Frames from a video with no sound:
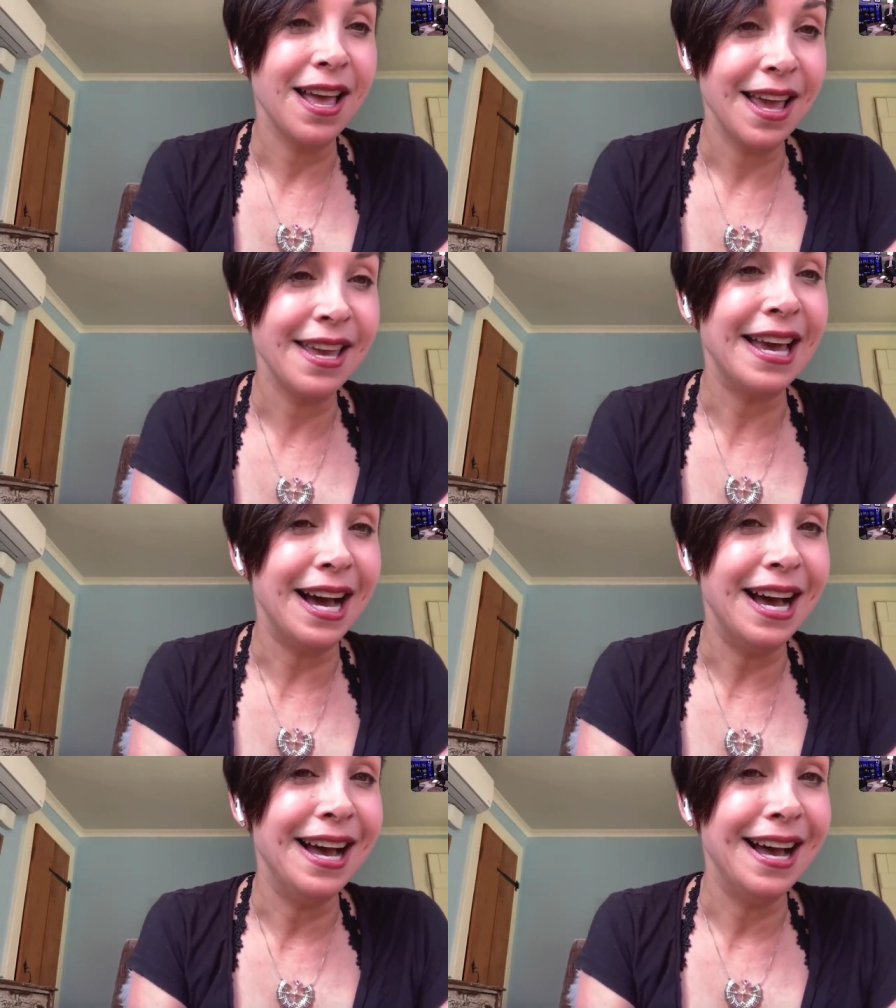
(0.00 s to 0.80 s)
Yeah.
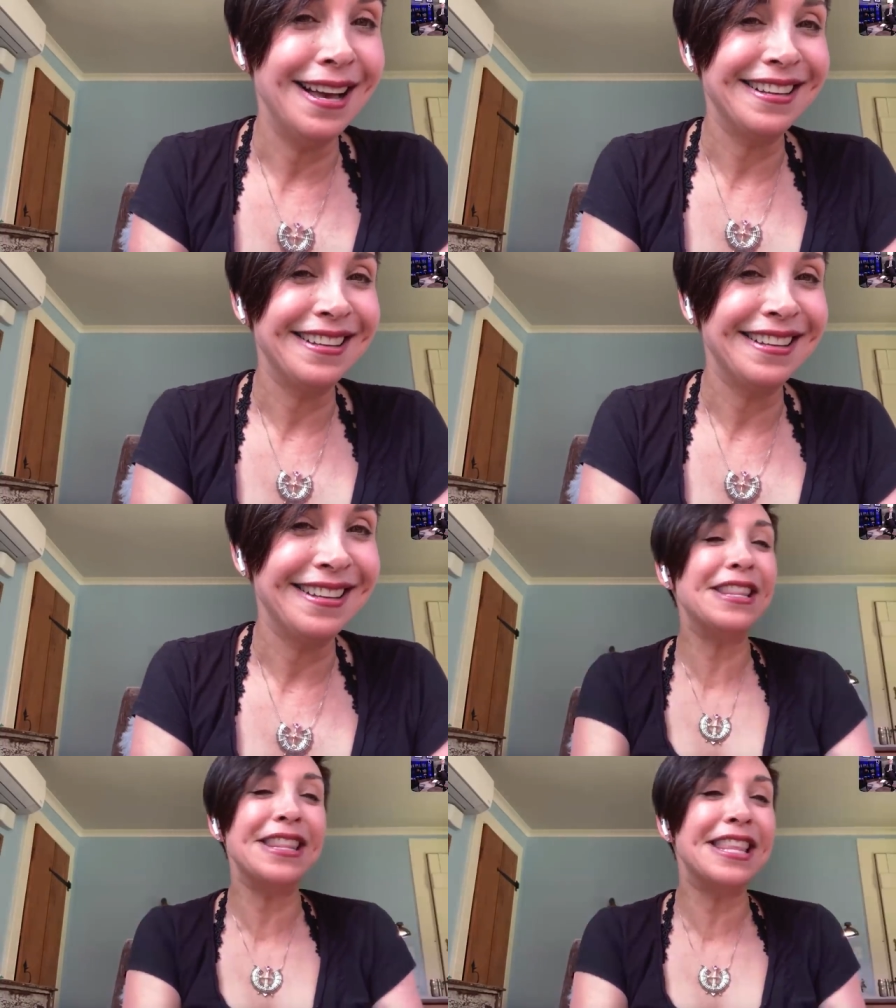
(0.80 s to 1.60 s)

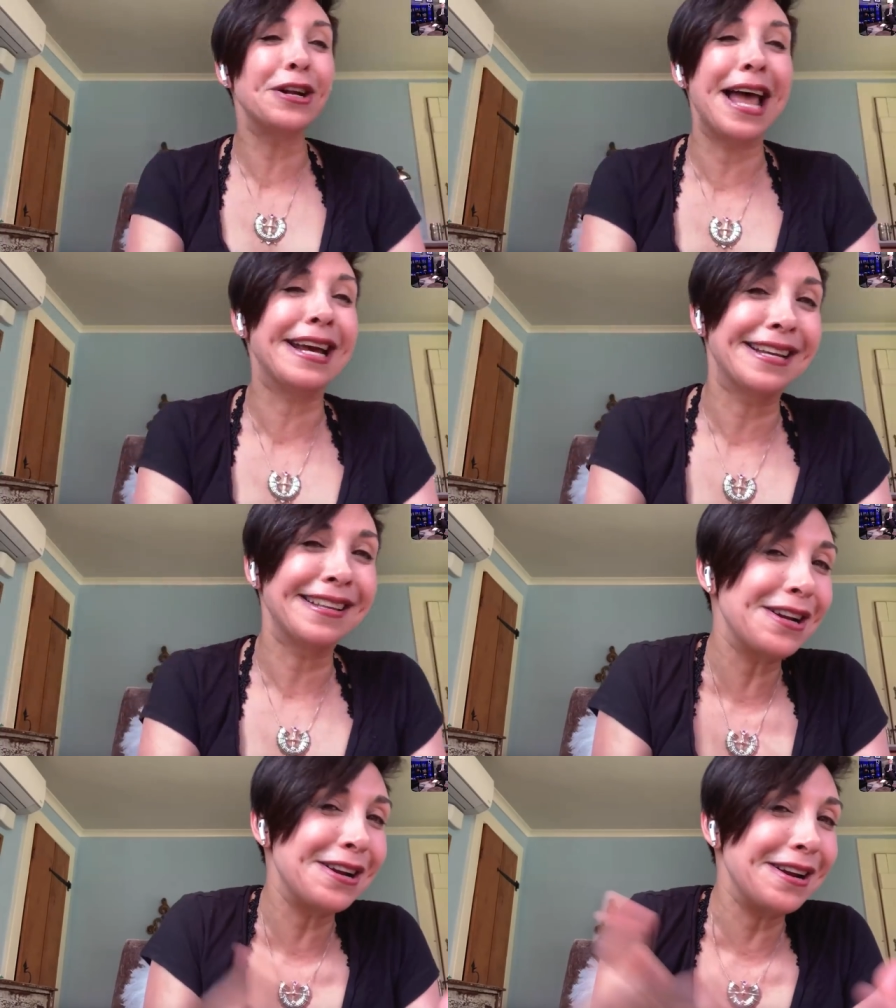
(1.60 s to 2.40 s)
And they're like
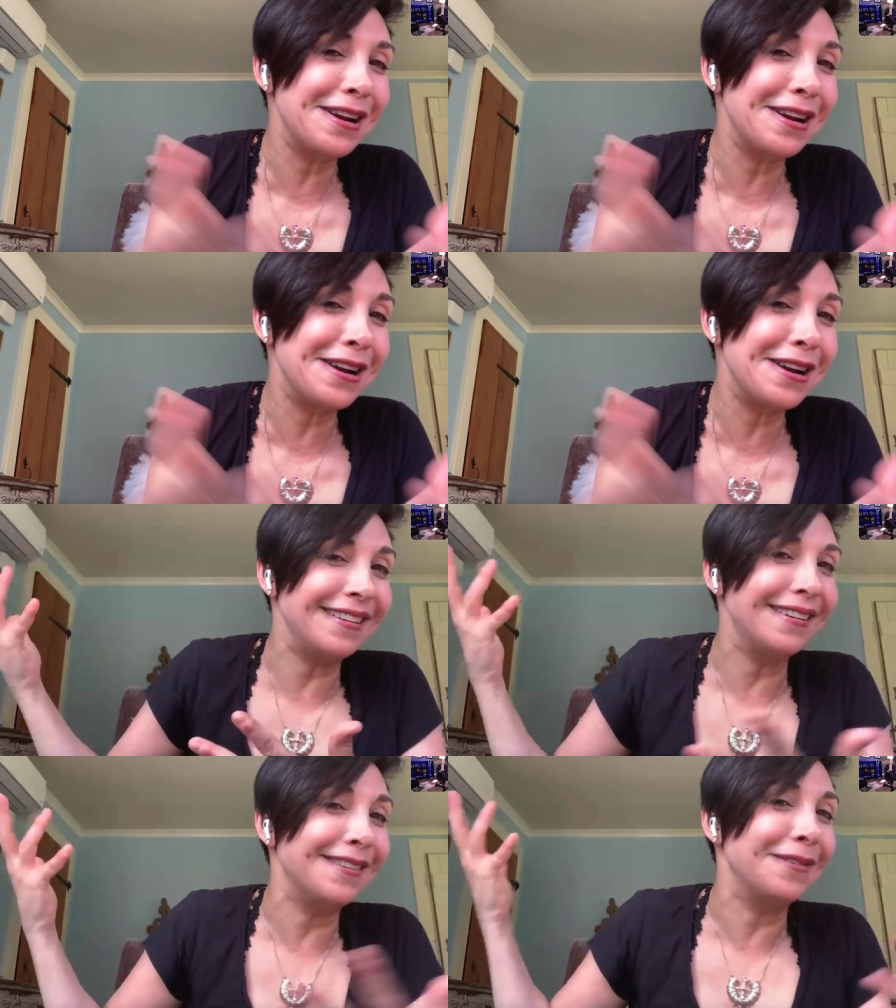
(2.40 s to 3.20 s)
they're,
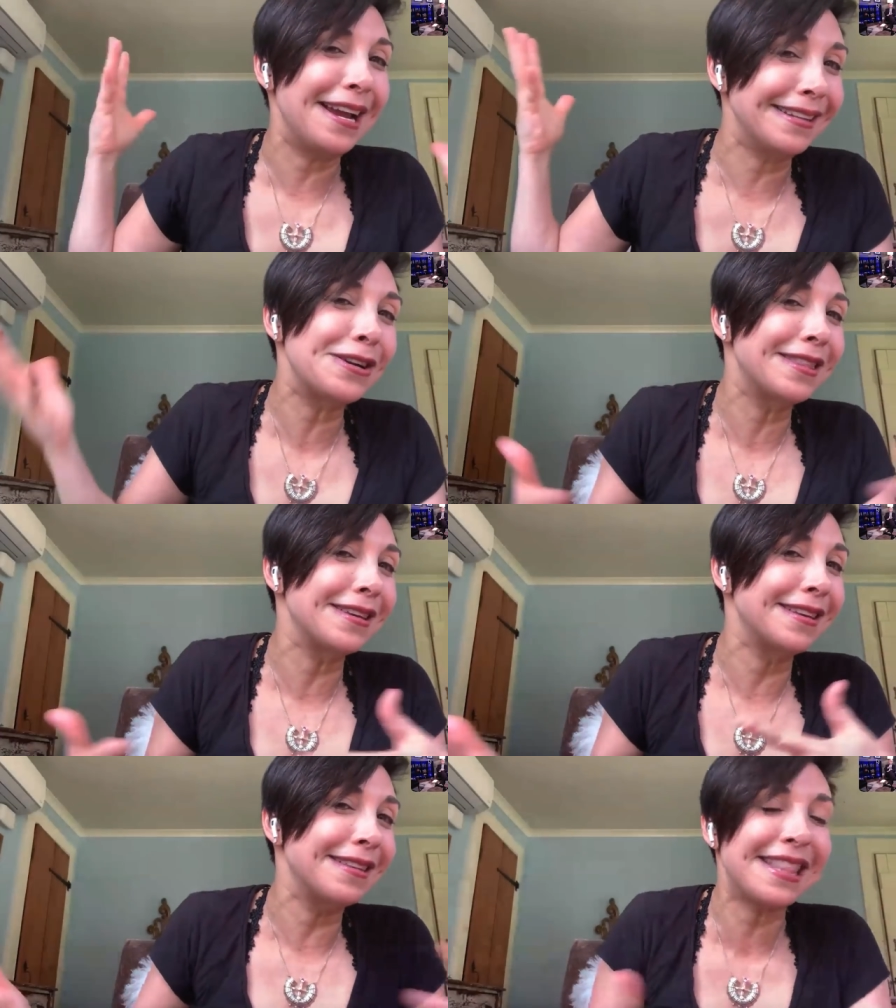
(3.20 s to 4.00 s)
right? They're
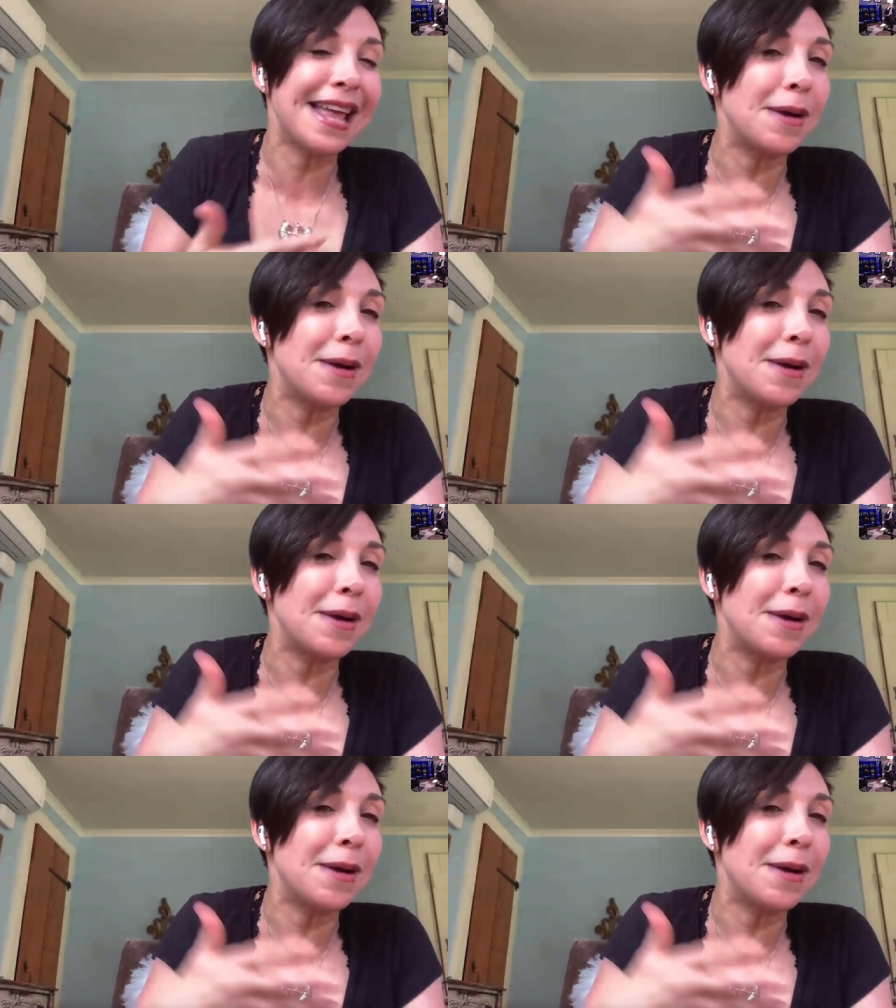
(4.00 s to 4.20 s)
the like that